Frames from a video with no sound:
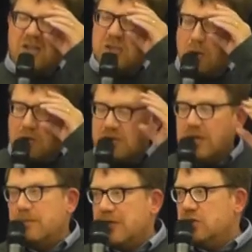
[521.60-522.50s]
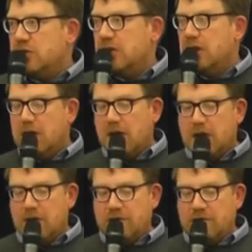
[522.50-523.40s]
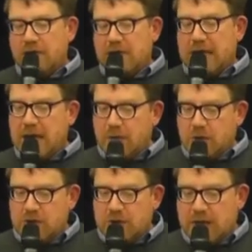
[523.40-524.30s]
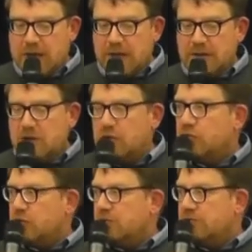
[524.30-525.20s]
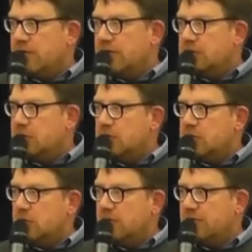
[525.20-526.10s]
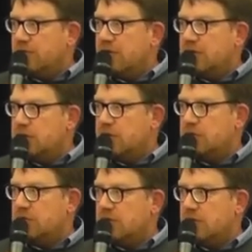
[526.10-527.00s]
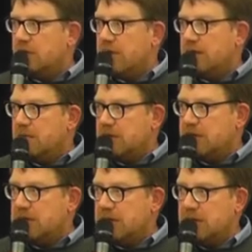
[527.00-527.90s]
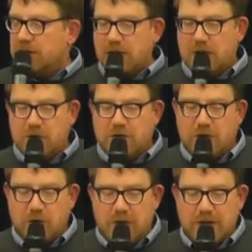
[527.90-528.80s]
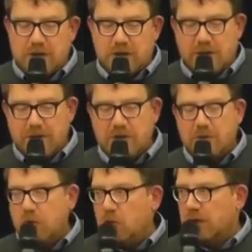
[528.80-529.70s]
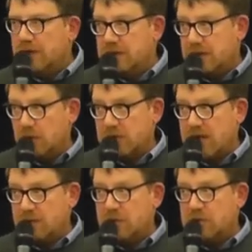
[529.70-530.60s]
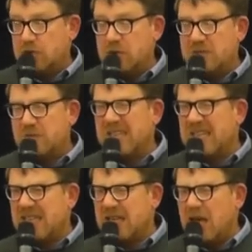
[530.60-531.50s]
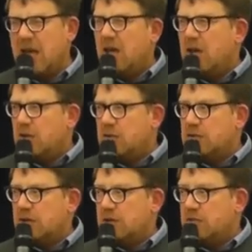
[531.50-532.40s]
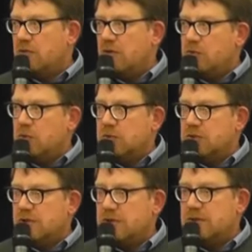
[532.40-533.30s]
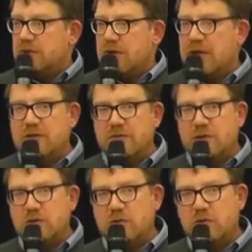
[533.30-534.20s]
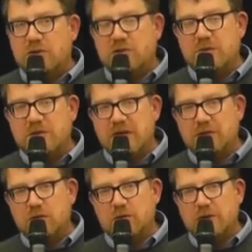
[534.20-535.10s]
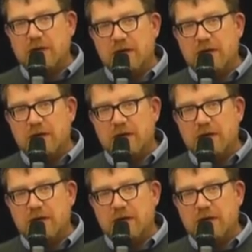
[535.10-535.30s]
toxic mixture of cowards and control freaks, which is one of the phrases used about the BBC in the last few weeks. I mean, it's appalling to see what's happened to Liz McKean, who's a Newsnight reporter who did the interviews with Jimmy Savile's